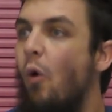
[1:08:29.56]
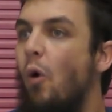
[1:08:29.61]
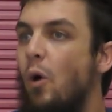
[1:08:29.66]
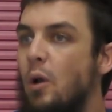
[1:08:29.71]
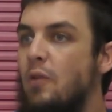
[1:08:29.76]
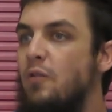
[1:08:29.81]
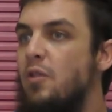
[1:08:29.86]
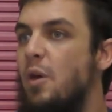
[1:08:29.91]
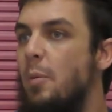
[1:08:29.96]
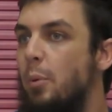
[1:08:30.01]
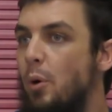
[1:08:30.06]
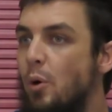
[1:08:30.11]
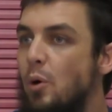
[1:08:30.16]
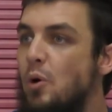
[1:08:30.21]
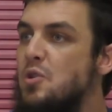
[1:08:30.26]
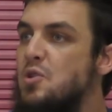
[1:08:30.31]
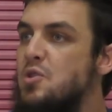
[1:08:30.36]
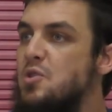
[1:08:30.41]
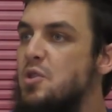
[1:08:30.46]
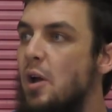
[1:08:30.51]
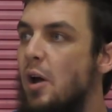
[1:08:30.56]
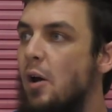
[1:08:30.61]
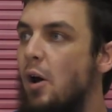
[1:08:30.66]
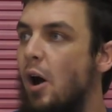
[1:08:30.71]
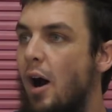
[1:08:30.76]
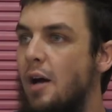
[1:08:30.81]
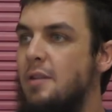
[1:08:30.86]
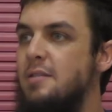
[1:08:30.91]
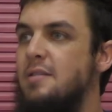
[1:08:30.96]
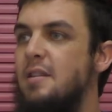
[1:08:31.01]
all of the books
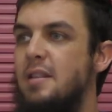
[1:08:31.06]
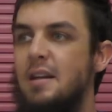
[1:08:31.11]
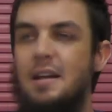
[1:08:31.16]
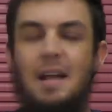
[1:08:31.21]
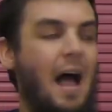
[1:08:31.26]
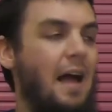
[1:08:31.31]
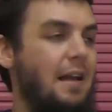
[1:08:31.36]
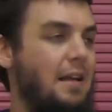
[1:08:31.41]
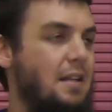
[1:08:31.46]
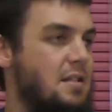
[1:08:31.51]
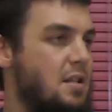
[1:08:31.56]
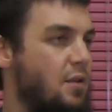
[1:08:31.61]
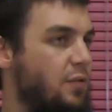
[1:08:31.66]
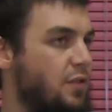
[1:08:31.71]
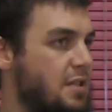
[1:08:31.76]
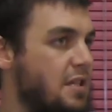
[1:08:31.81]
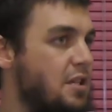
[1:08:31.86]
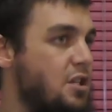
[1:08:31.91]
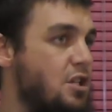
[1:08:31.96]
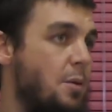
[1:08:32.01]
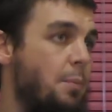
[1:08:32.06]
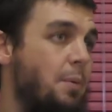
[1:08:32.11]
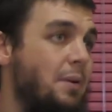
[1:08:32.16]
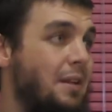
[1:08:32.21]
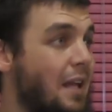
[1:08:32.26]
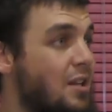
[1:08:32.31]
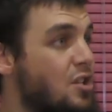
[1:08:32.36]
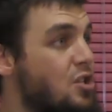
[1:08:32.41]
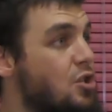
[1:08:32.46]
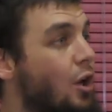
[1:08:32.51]
under the guidance of a teacher,
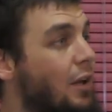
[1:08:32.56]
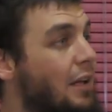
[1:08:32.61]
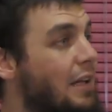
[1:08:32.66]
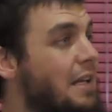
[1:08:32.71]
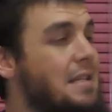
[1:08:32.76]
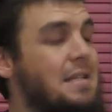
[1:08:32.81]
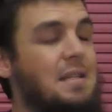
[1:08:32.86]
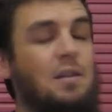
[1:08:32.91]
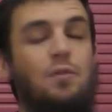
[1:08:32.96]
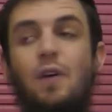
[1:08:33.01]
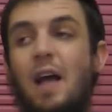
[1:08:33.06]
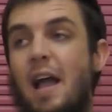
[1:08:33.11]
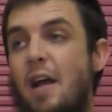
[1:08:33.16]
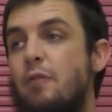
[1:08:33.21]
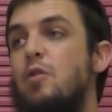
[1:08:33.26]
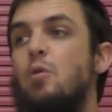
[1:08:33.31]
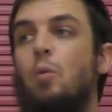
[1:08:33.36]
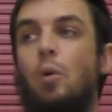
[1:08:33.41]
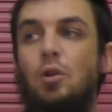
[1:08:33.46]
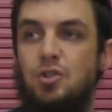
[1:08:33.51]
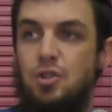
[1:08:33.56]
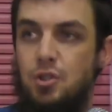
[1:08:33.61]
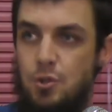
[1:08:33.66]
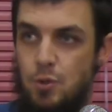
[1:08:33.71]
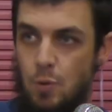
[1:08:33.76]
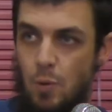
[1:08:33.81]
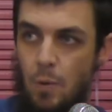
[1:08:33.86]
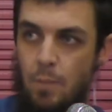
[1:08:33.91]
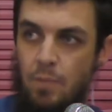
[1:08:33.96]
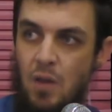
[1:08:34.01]
but that's not easy for everyone
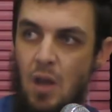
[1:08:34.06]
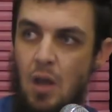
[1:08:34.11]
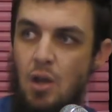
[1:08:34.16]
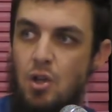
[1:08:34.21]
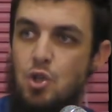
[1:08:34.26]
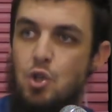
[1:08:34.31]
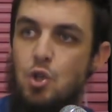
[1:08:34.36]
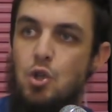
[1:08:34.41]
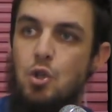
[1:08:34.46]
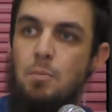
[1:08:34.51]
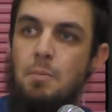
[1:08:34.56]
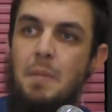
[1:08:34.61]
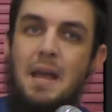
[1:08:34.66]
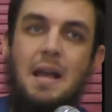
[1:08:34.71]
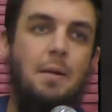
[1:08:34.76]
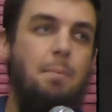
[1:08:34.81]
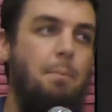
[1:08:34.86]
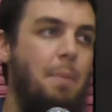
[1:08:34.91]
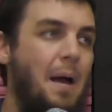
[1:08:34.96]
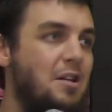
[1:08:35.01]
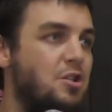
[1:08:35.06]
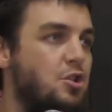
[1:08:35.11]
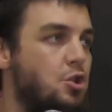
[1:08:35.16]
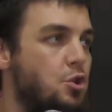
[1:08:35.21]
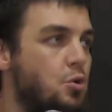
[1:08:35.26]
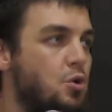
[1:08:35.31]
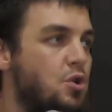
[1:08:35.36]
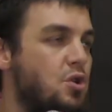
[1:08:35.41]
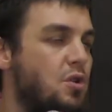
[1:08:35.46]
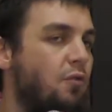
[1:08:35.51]
to do. So you make
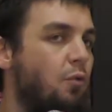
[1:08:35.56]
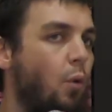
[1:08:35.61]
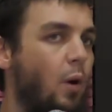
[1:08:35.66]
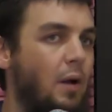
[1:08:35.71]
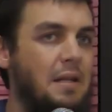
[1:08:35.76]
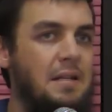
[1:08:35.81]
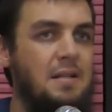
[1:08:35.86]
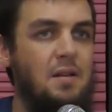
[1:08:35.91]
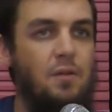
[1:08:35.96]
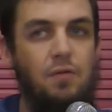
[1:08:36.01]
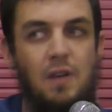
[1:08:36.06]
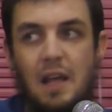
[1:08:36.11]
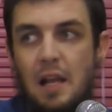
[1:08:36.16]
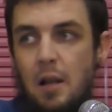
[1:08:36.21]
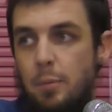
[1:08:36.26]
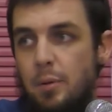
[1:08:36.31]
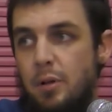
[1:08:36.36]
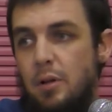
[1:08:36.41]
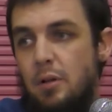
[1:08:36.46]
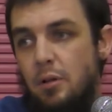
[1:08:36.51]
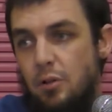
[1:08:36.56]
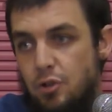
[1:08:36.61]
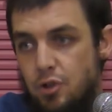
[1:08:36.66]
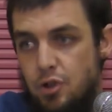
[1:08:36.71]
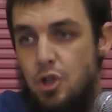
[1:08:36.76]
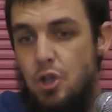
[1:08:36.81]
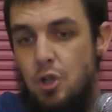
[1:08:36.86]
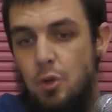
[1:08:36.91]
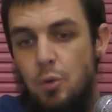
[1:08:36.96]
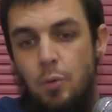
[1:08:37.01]
best use of what is available
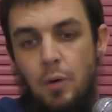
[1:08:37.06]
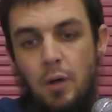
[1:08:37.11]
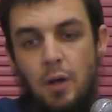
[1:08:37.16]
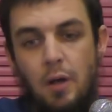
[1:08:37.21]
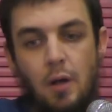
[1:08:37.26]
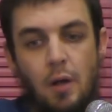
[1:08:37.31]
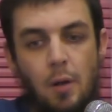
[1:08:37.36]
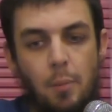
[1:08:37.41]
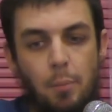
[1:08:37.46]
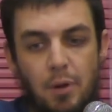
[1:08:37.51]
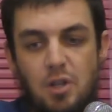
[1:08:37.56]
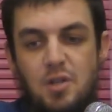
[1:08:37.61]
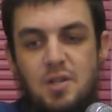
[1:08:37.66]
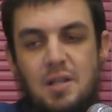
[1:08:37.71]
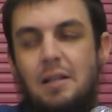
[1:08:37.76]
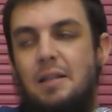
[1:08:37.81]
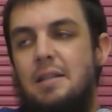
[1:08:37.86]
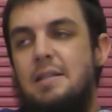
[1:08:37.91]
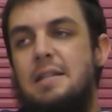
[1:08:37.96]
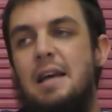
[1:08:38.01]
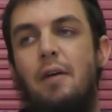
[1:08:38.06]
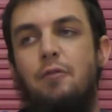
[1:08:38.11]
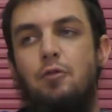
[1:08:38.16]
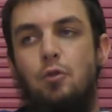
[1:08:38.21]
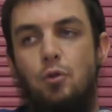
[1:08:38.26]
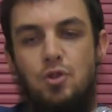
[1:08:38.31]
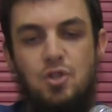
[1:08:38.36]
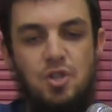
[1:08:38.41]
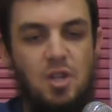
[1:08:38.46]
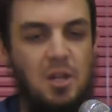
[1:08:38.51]
to you, but you still need to
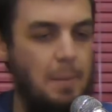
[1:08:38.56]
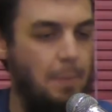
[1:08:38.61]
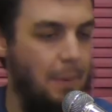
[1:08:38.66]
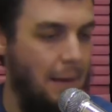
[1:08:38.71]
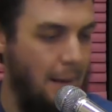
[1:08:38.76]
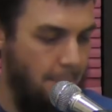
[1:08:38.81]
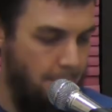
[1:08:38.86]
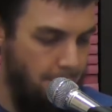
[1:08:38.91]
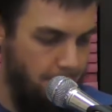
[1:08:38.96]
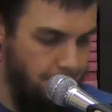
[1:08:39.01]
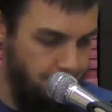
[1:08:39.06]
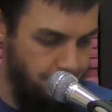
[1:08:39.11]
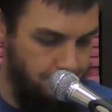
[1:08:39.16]
have your own study plan.